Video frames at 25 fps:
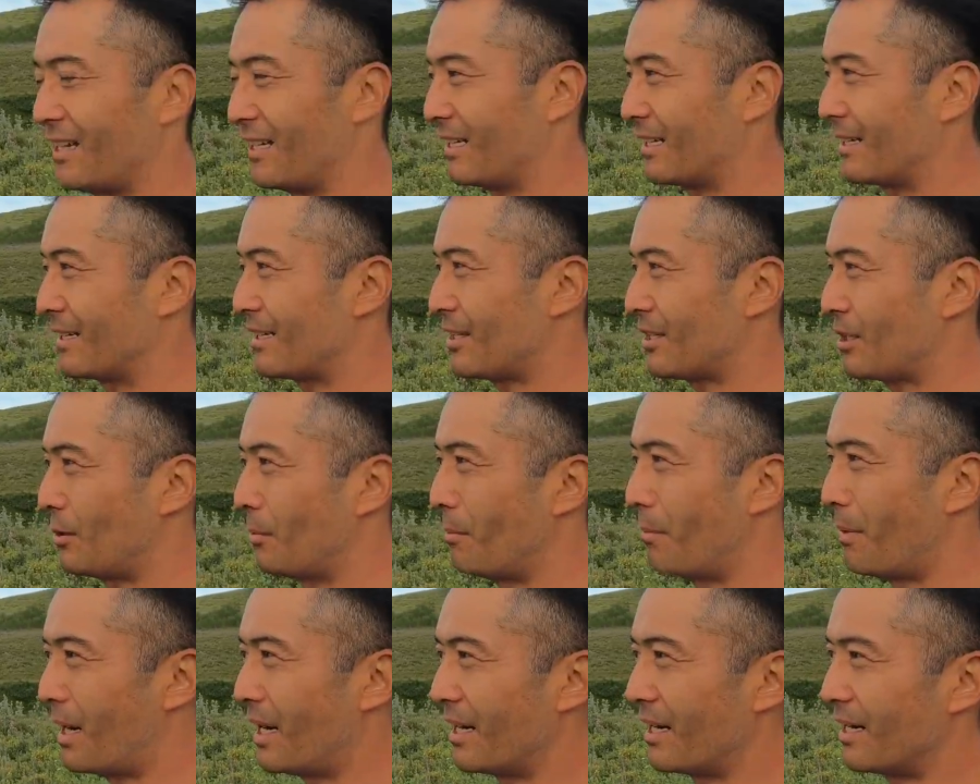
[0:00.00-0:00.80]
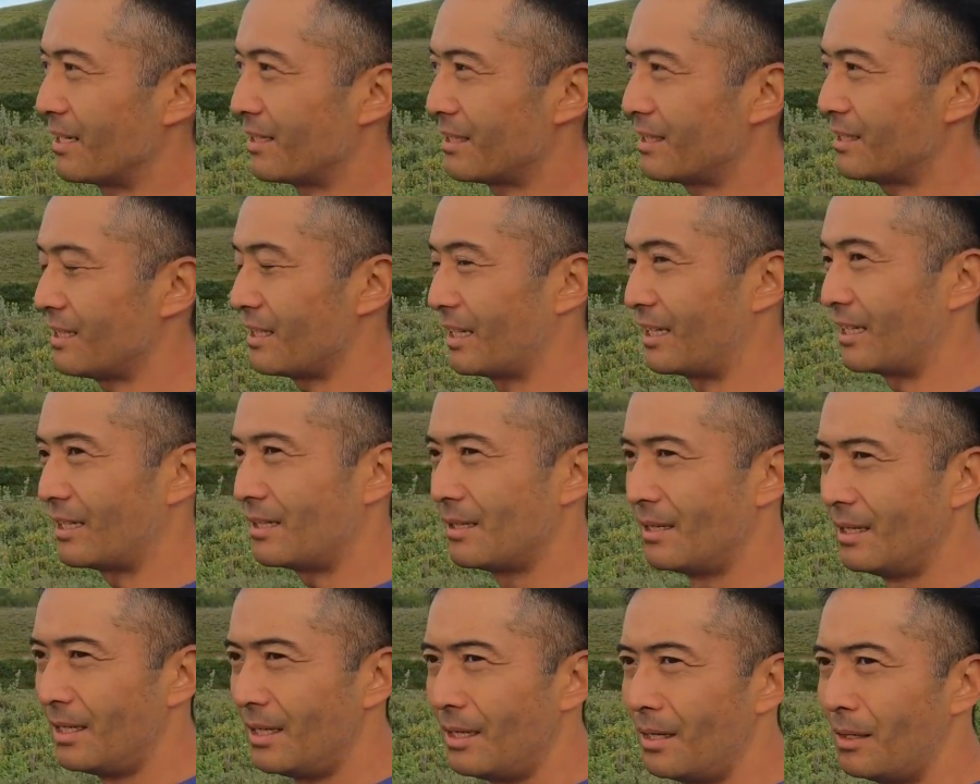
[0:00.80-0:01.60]
like a
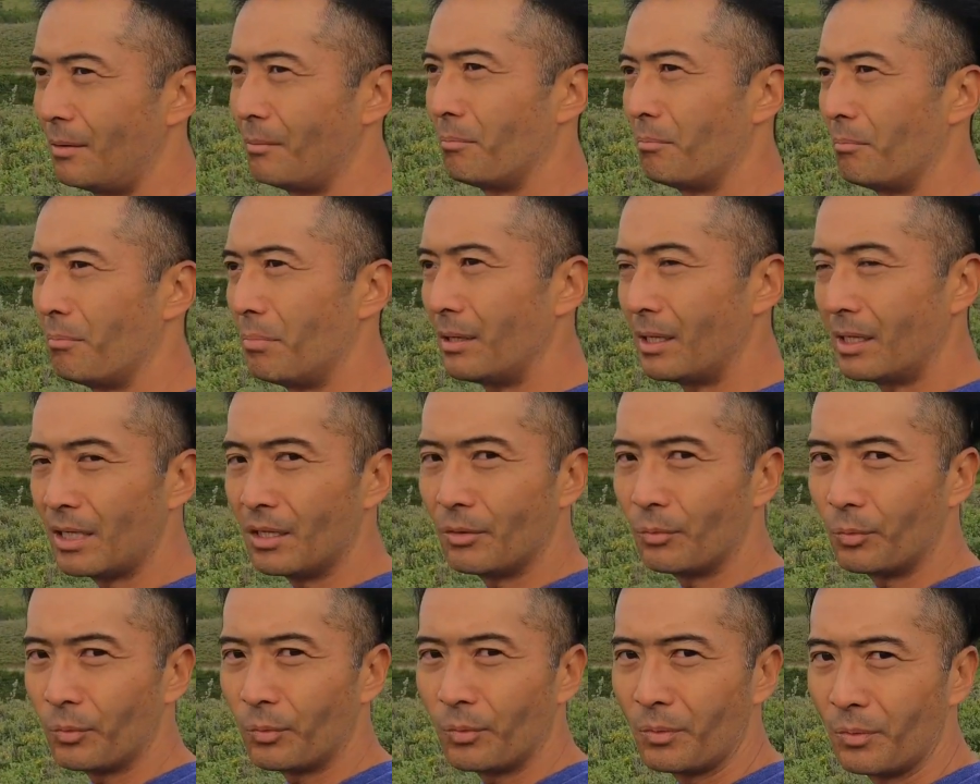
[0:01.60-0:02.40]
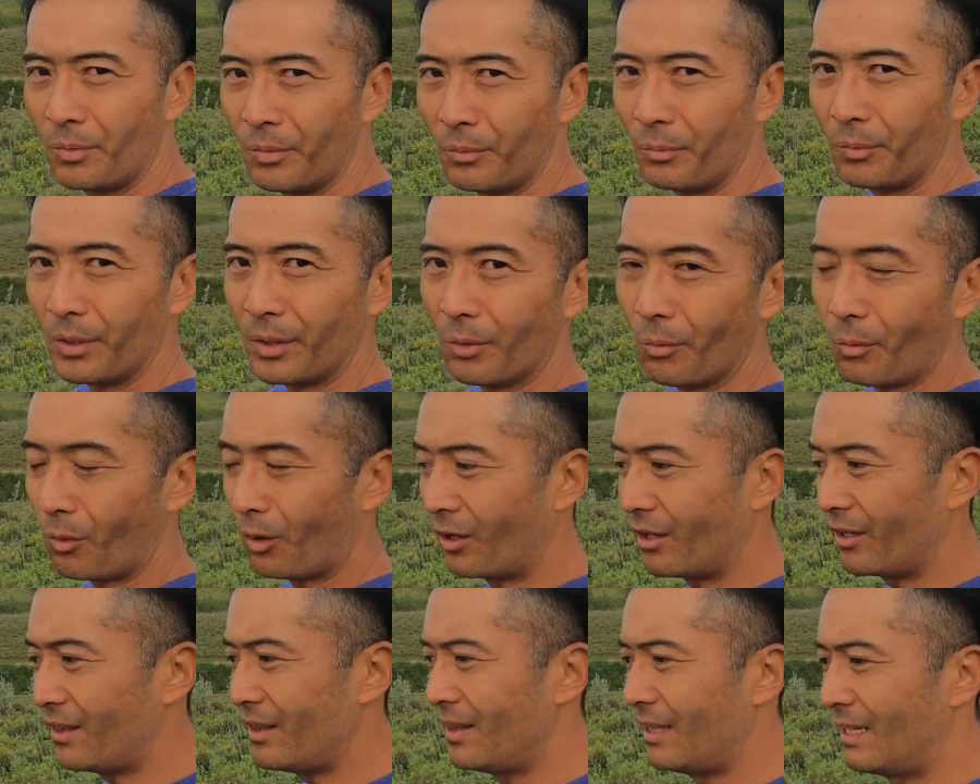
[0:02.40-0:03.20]
humongously big
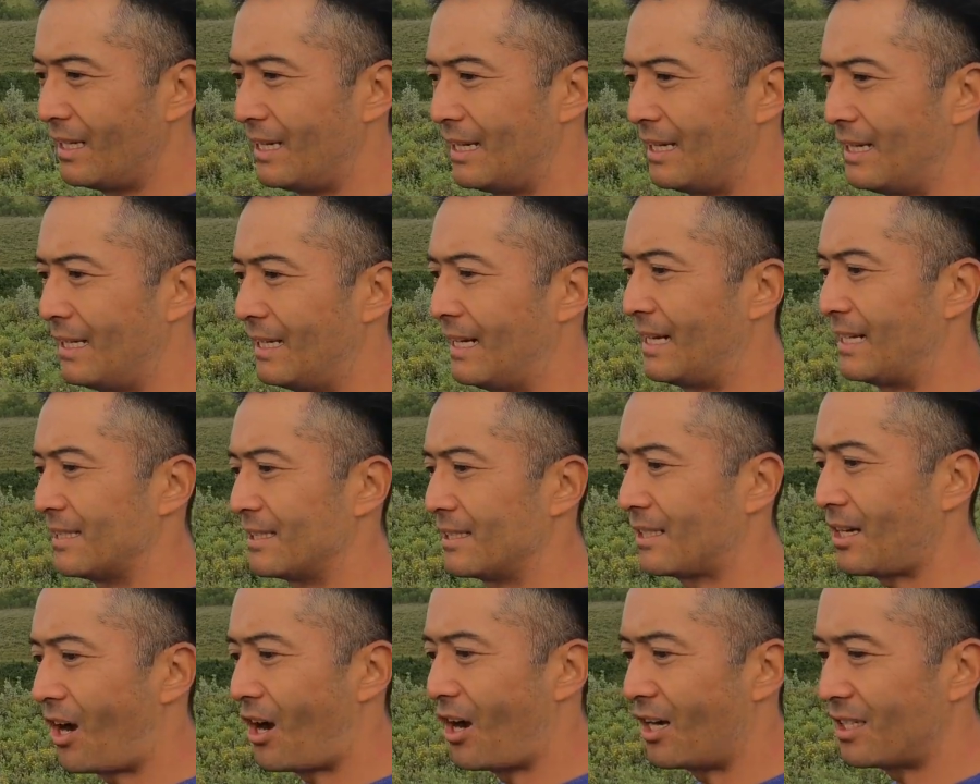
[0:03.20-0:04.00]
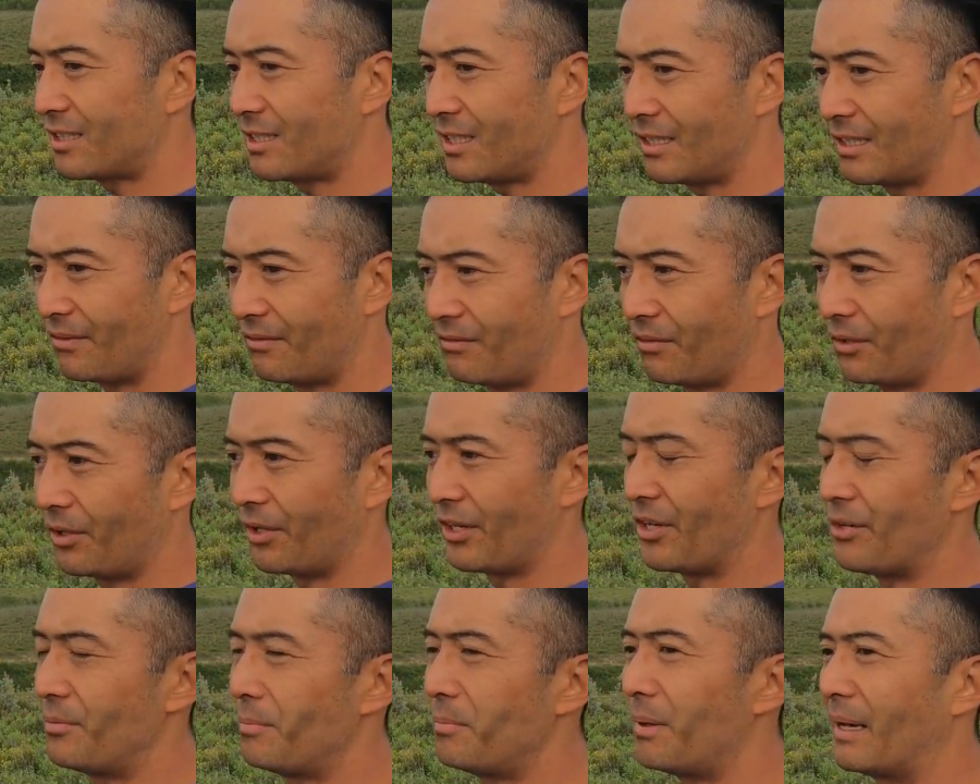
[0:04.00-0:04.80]
reward that's costly
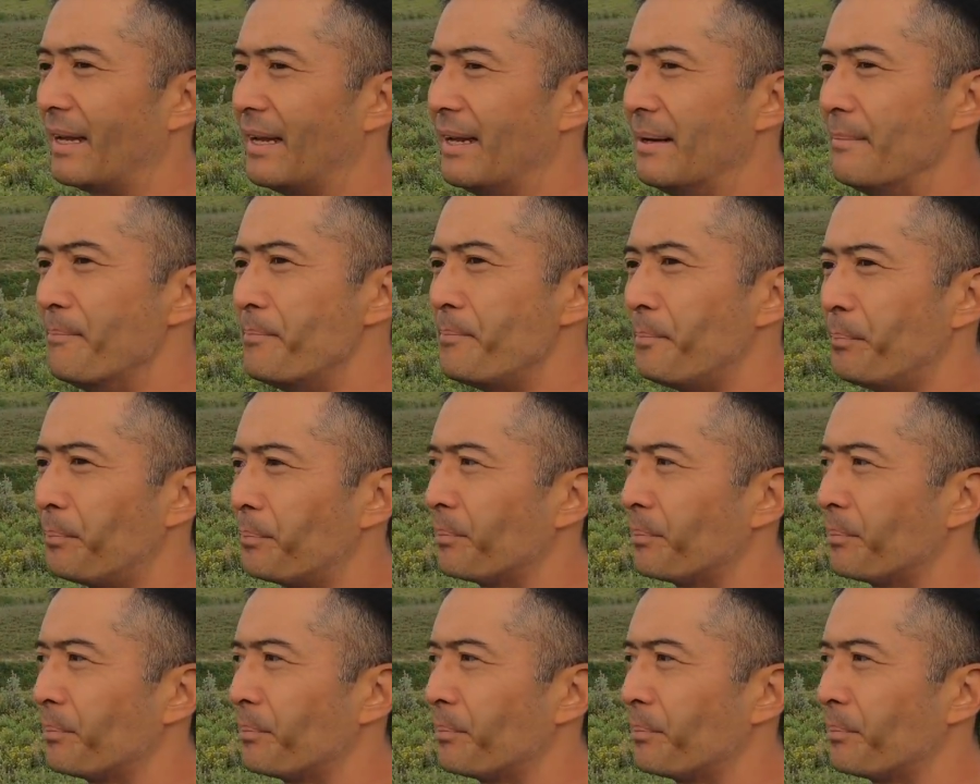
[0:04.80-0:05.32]
for you. But,